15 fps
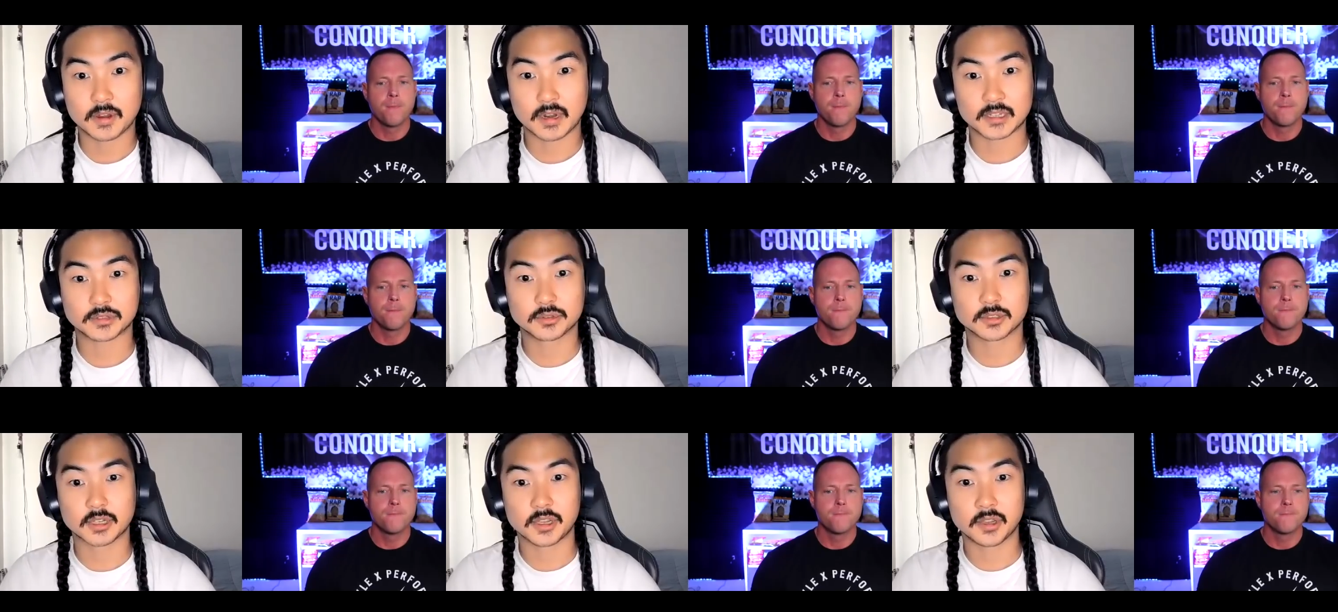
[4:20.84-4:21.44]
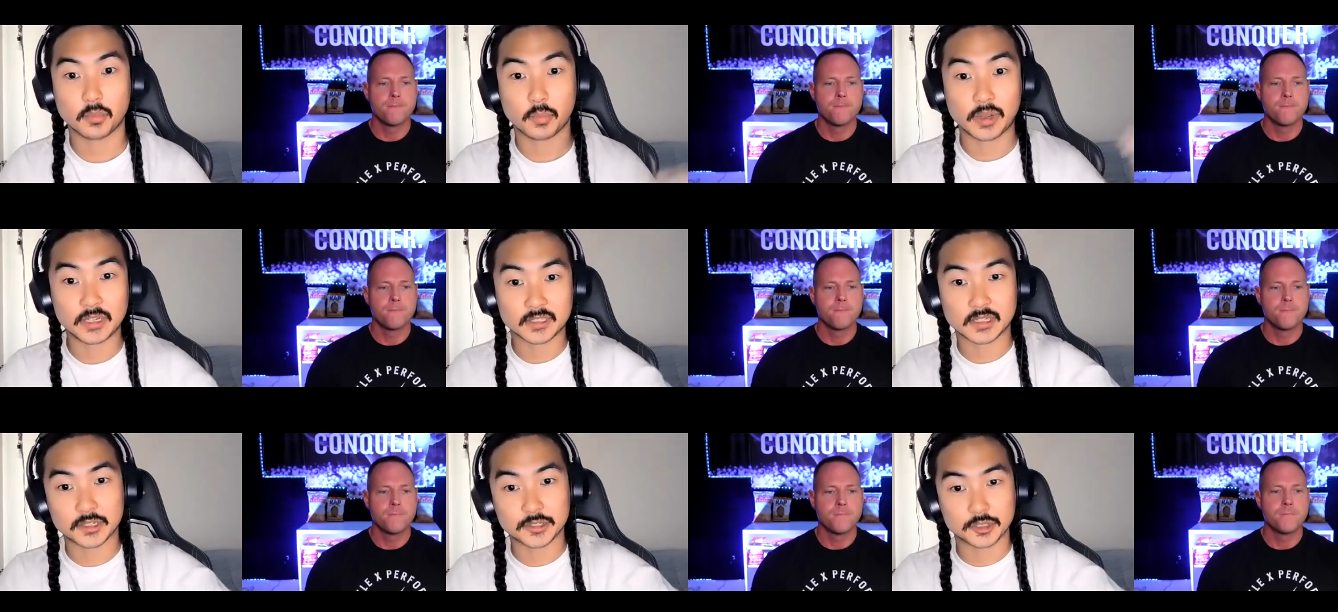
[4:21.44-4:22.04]
Speaker 1: as soon as I hit Wayside
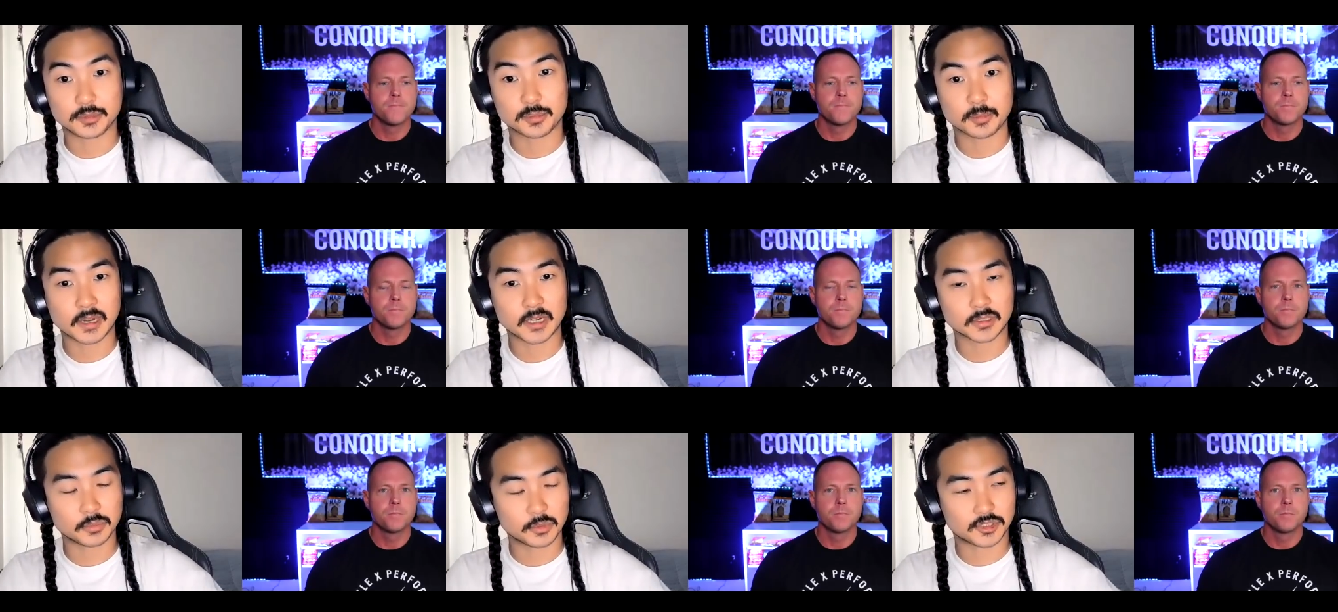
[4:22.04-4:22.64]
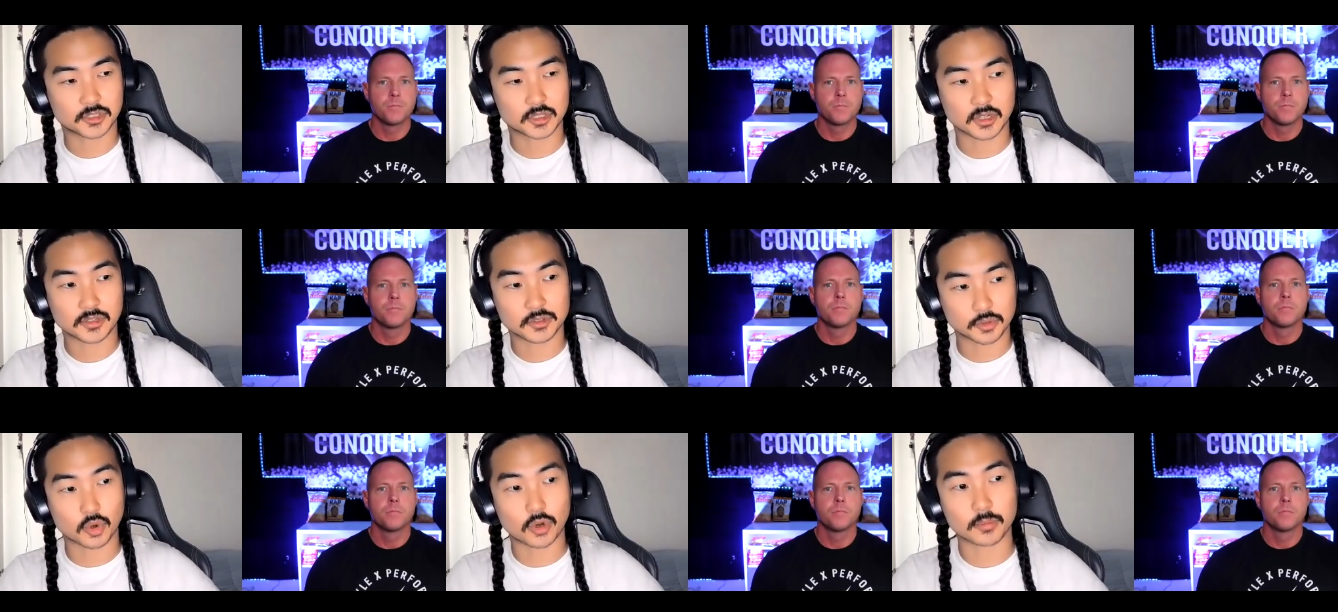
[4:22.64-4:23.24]
Supermax, which is all the
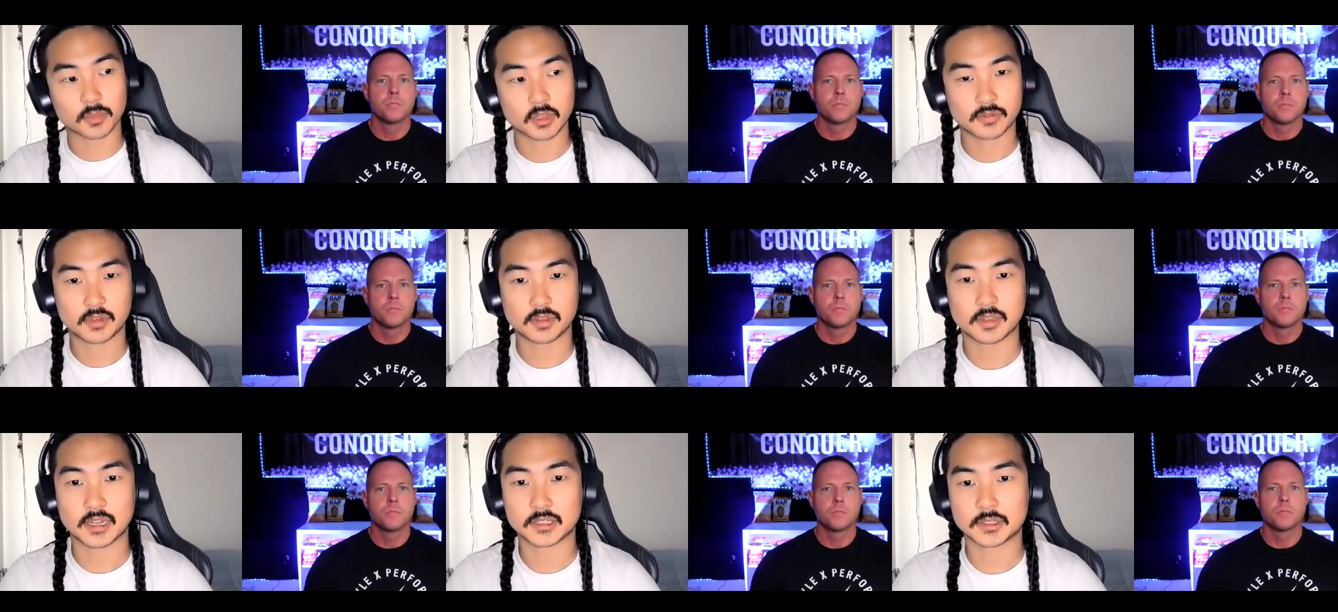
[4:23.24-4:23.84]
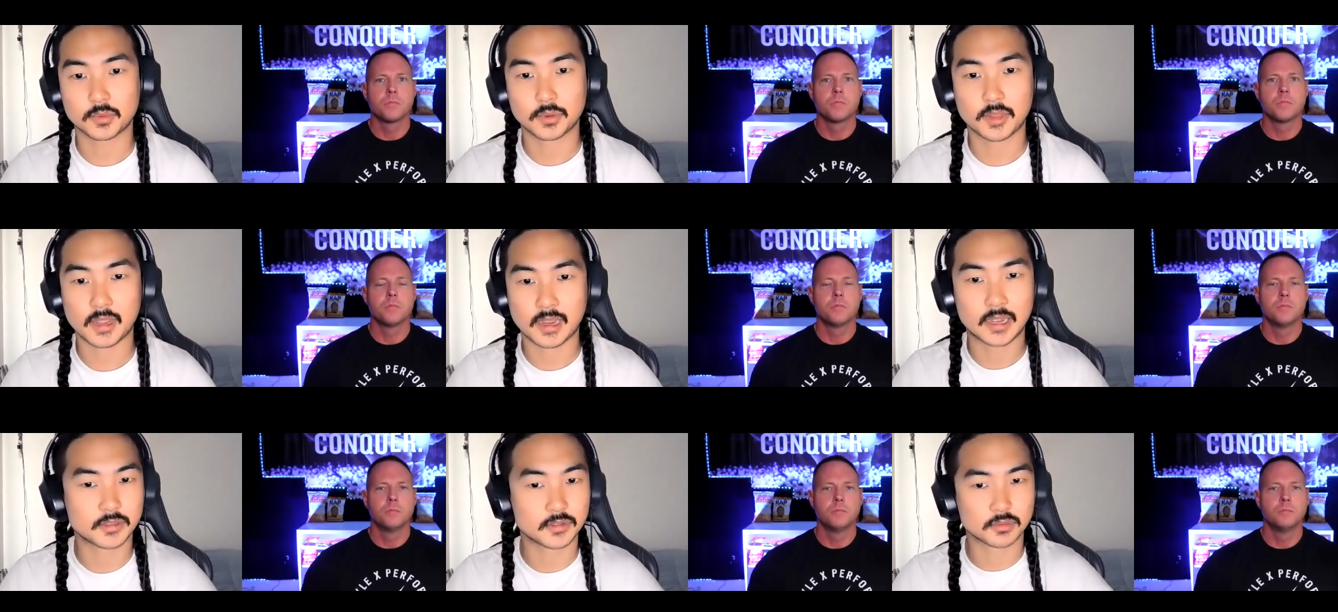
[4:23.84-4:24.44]
dorm living, that's when I had
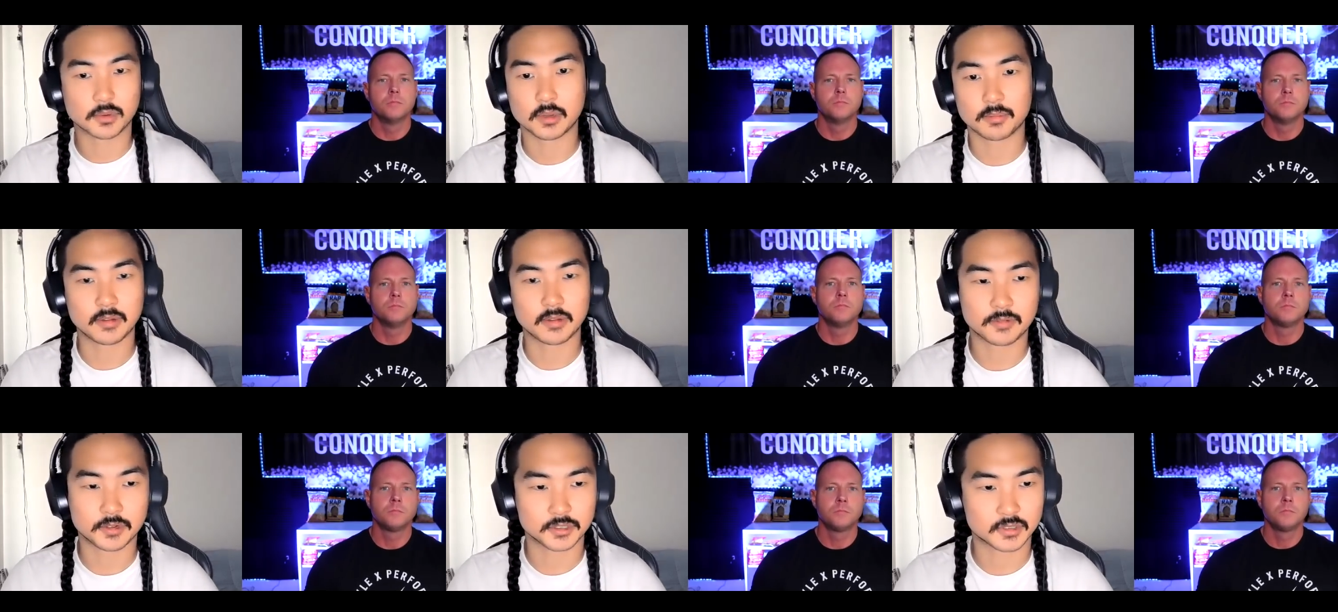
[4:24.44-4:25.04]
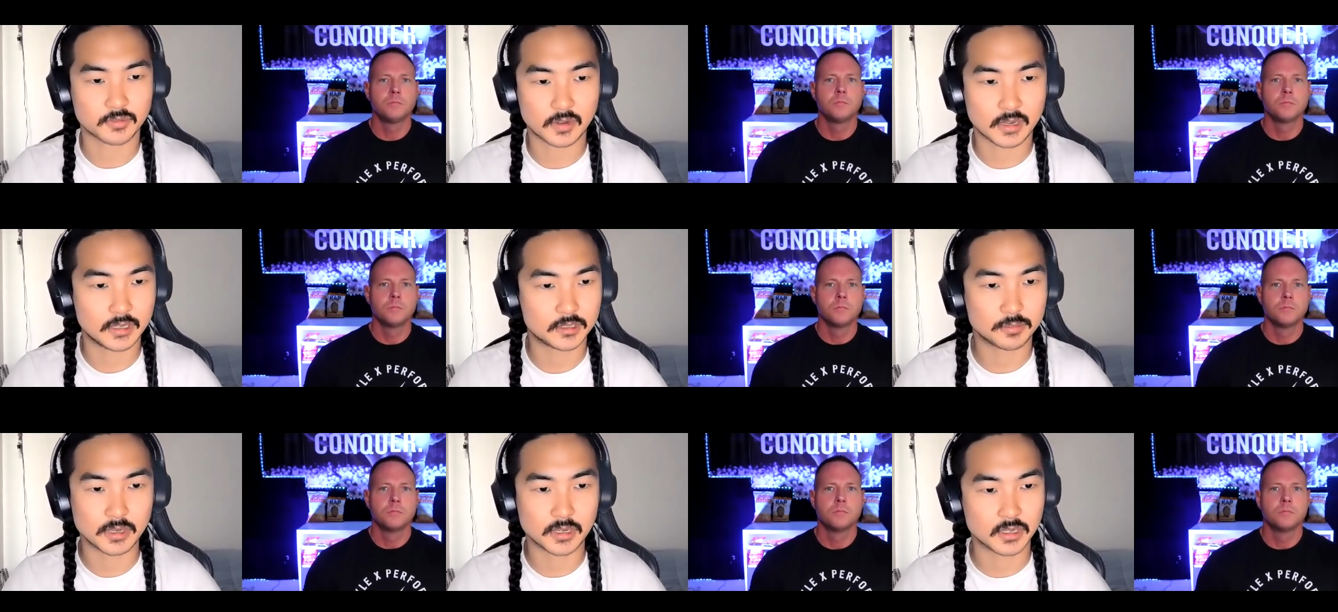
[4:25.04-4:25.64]
to run my first fights
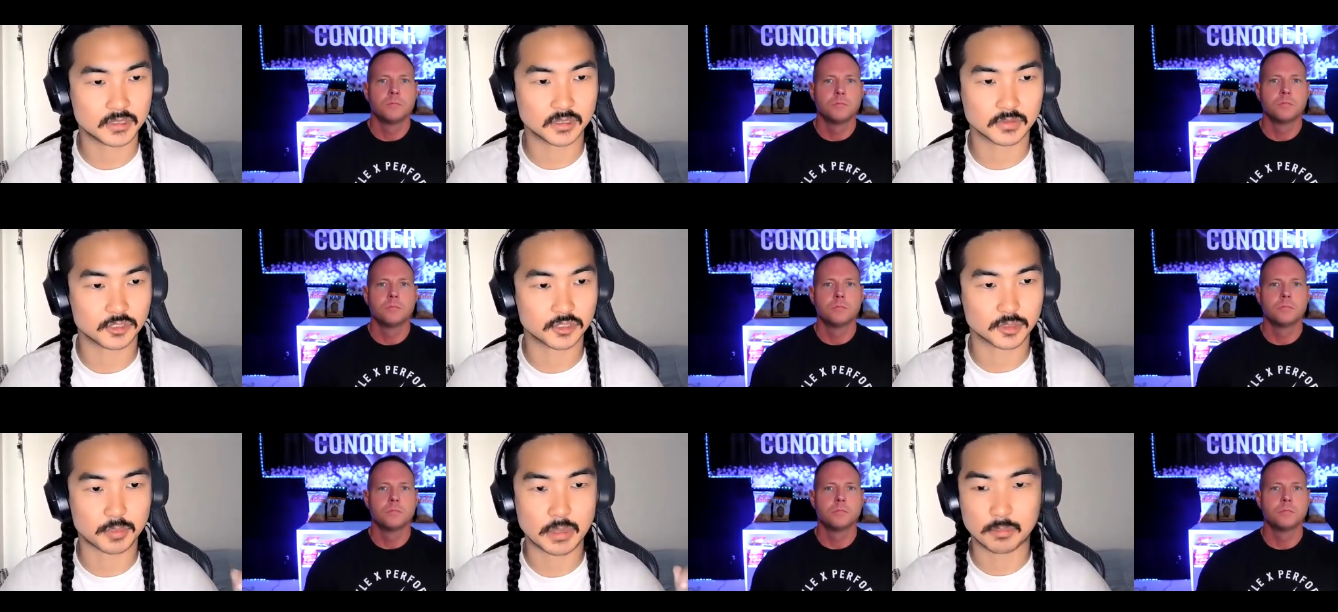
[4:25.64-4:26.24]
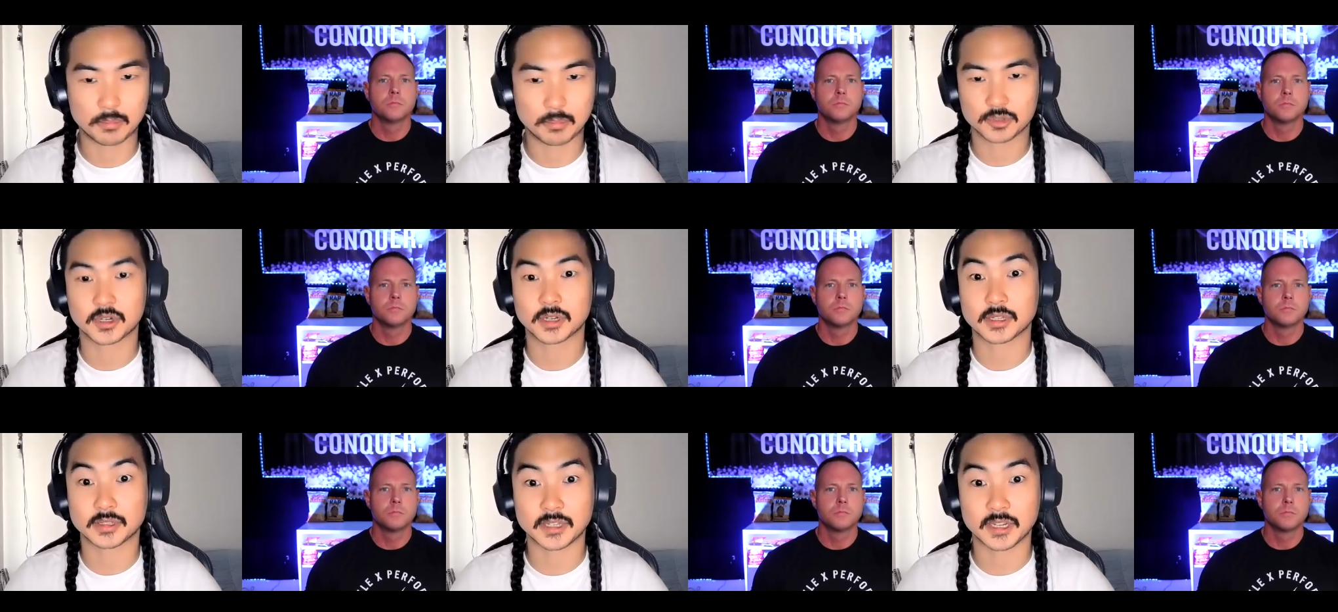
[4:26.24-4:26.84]
because of just people trying to
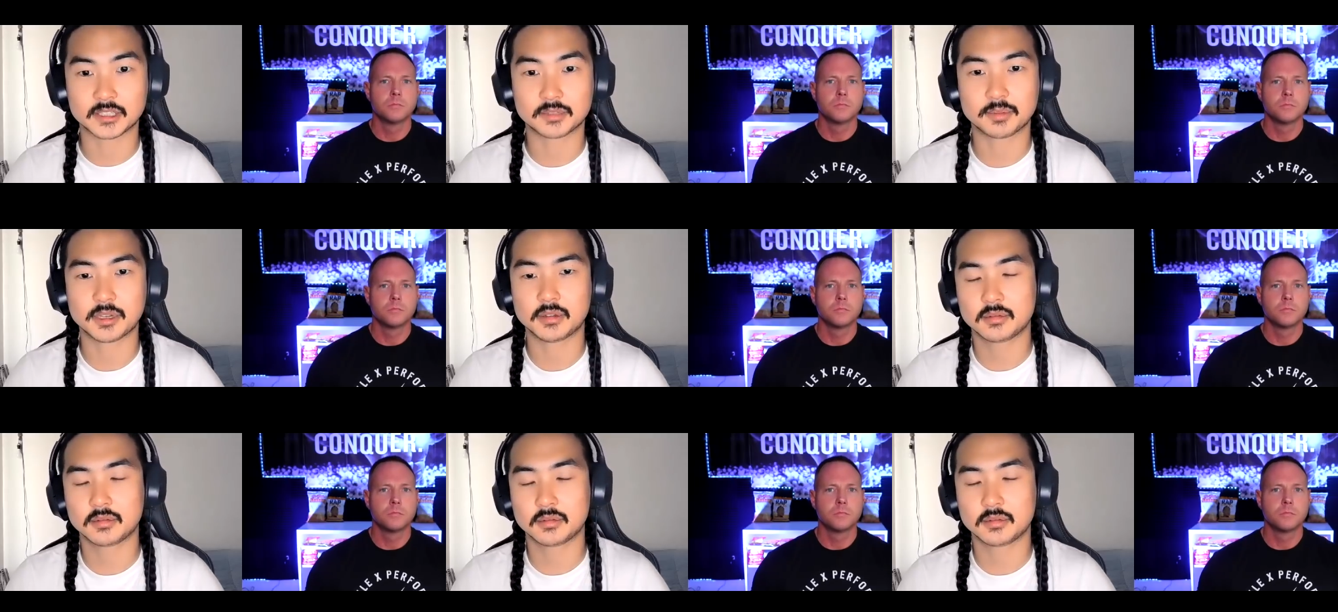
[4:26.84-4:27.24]
test me.